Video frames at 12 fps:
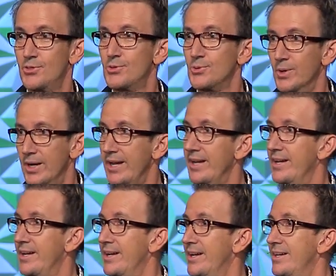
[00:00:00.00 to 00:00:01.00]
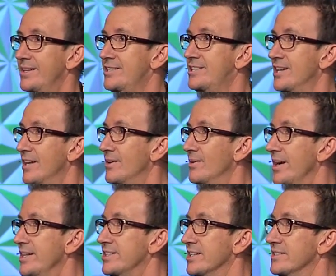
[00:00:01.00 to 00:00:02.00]
three
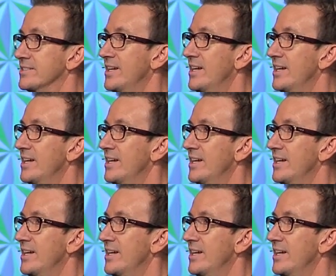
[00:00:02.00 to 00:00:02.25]
generation.